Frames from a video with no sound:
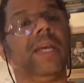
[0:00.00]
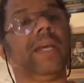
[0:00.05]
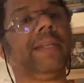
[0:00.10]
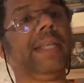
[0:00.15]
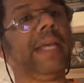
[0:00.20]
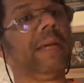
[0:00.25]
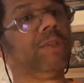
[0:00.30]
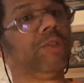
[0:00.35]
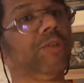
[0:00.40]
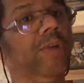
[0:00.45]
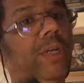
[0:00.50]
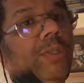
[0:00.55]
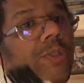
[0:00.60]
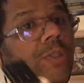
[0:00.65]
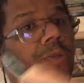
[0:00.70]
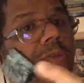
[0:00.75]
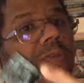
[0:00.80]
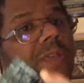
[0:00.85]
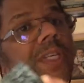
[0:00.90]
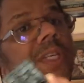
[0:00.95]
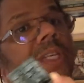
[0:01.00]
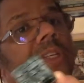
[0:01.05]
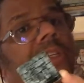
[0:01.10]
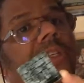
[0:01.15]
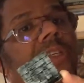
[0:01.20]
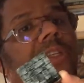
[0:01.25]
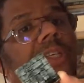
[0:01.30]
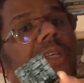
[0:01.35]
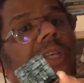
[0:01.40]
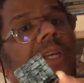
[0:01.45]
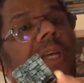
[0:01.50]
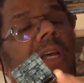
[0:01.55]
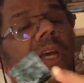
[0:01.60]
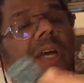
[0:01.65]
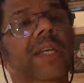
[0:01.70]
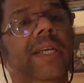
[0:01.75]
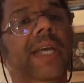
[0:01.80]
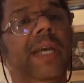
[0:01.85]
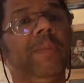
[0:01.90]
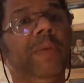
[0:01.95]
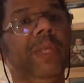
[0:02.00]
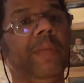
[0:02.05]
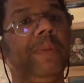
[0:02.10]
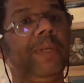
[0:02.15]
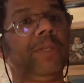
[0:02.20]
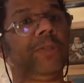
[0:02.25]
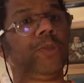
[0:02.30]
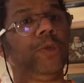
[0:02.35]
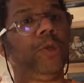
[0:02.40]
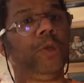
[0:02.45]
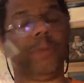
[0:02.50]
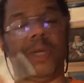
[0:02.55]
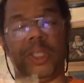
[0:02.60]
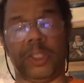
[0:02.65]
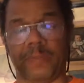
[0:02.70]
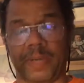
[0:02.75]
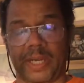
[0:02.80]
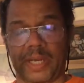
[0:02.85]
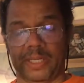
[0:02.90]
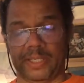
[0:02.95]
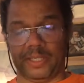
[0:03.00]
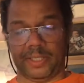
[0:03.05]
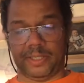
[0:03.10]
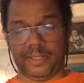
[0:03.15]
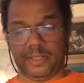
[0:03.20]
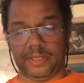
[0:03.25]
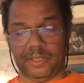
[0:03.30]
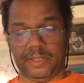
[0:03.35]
Now I'm going to try and do this again with a bit too much paint.